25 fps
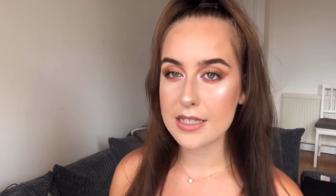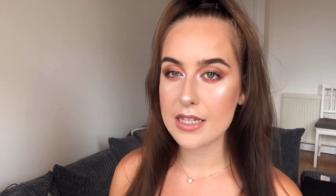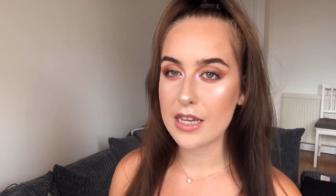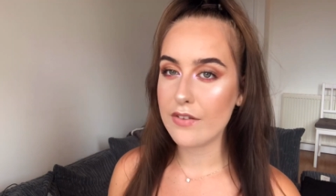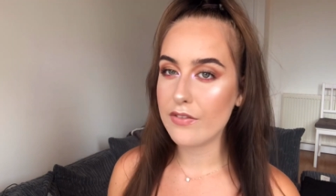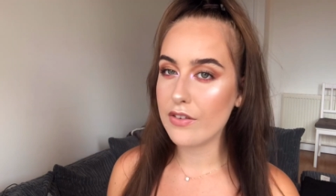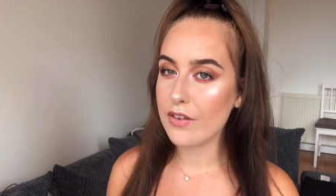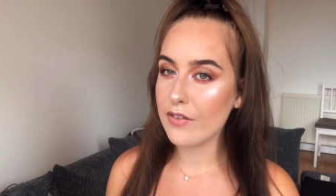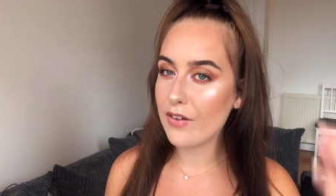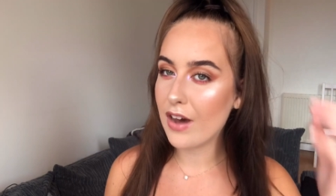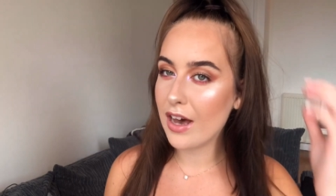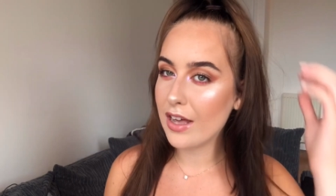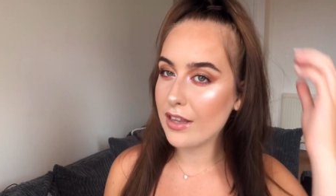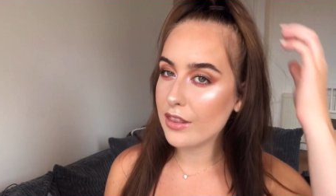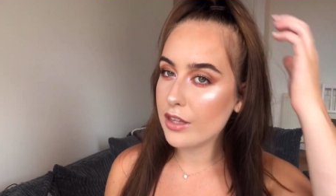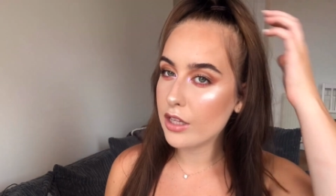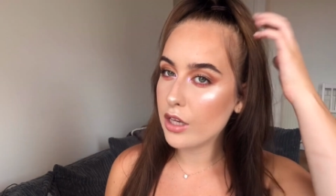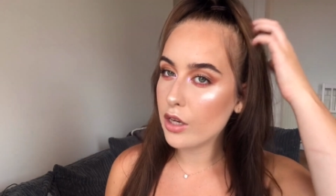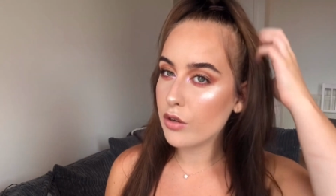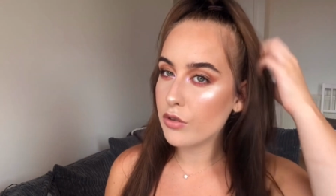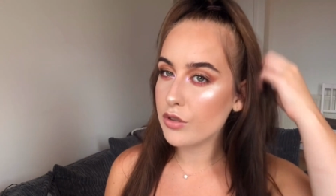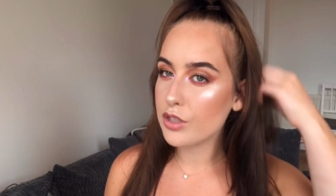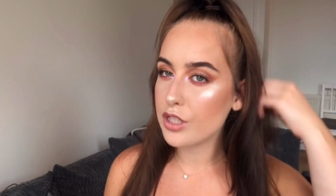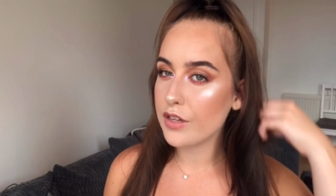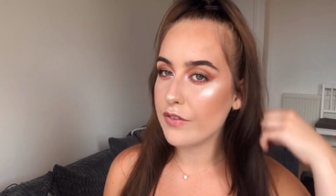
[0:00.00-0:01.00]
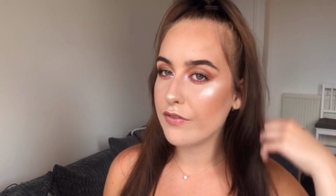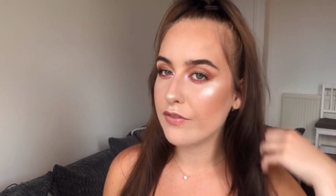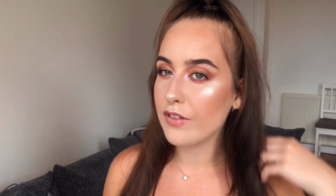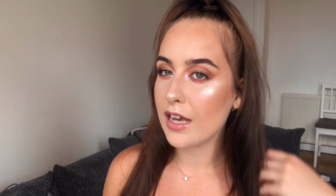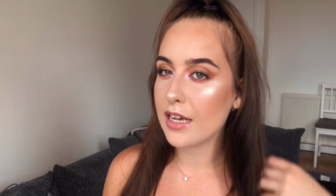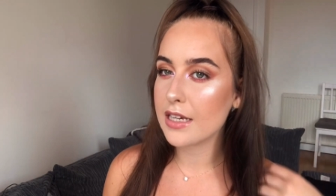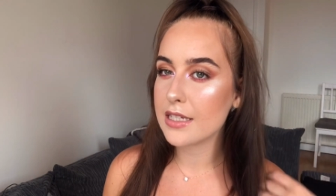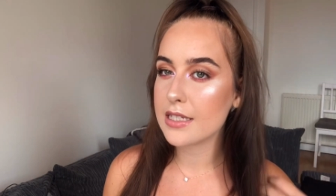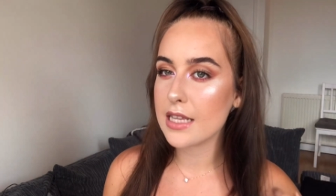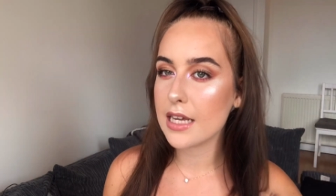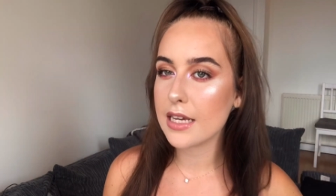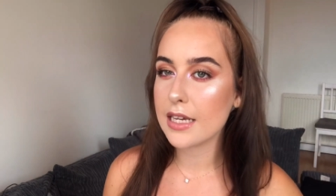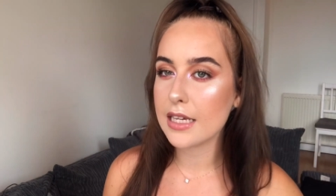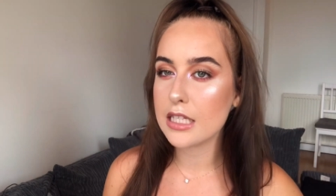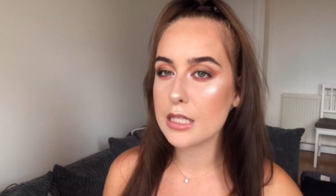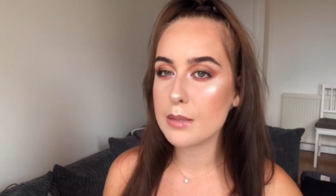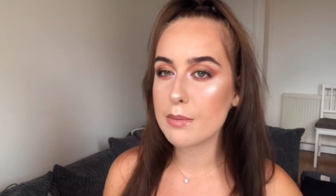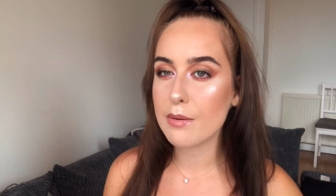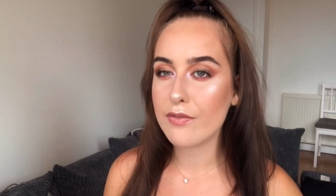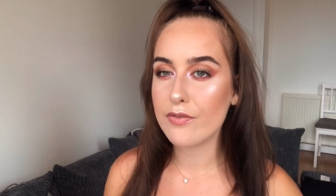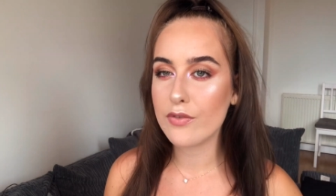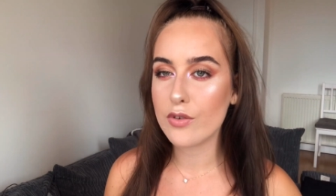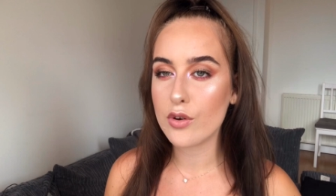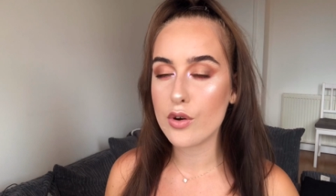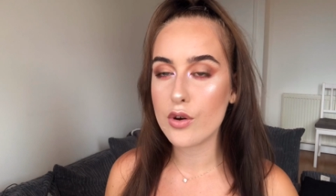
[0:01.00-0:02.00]
If you've had the OG flex leggings
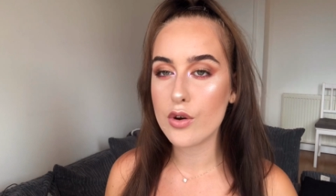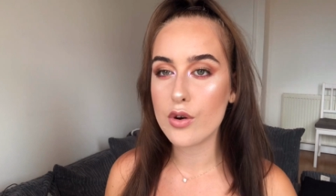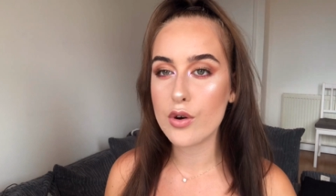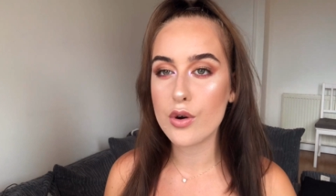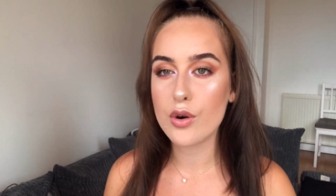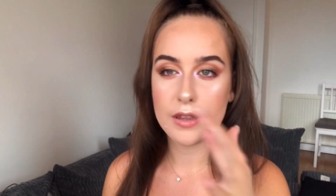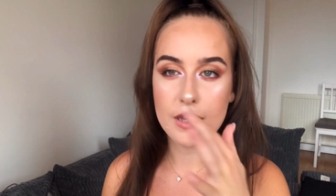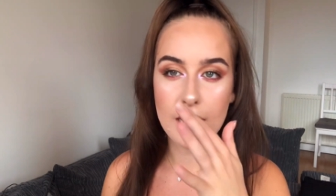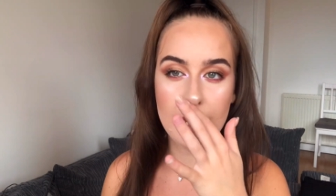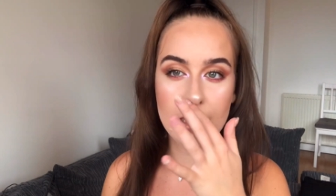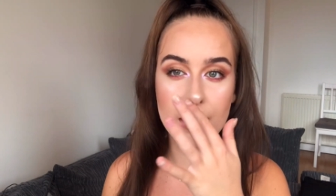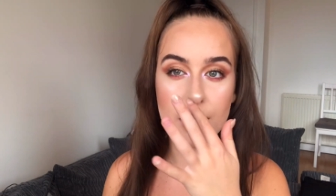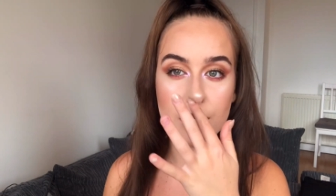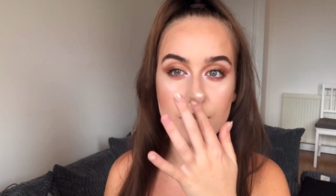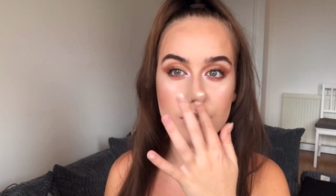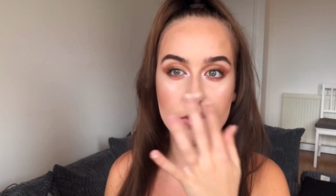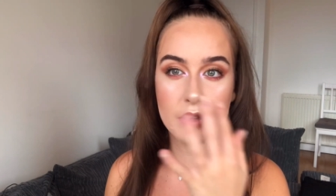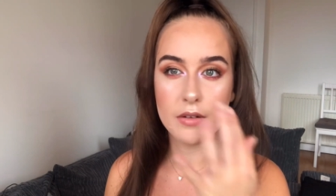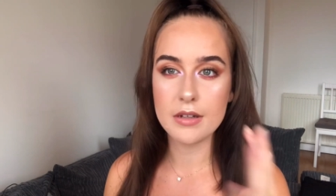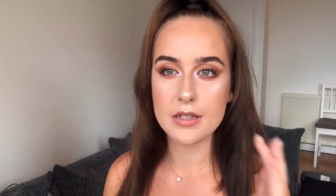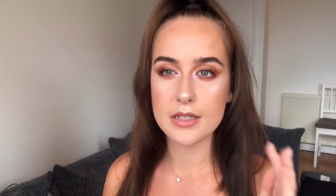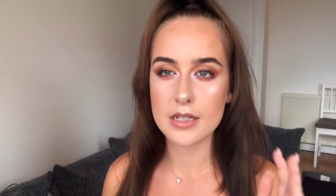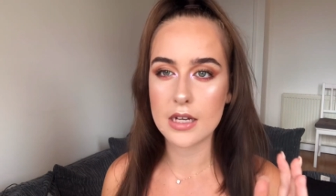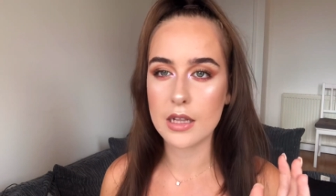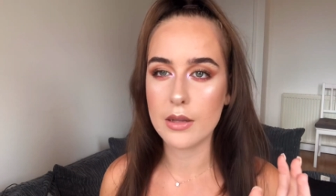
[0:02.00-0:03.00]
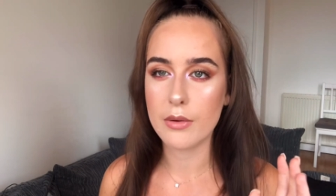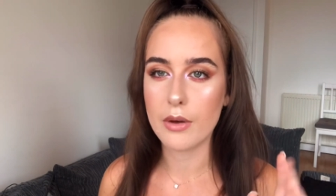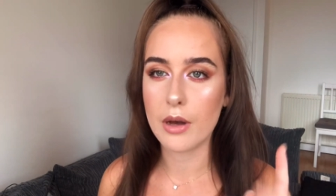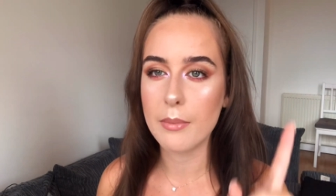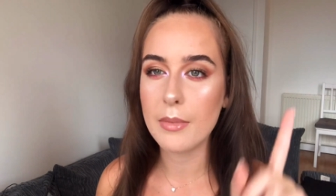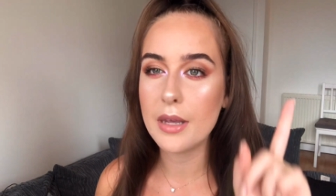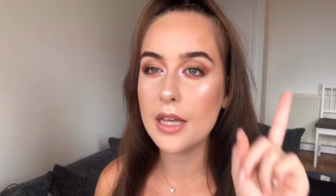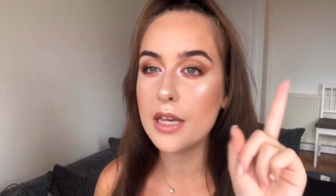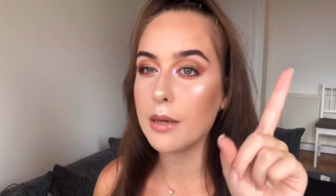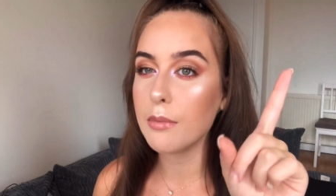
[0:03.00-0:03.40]
before, then you'll know exactly what I mean.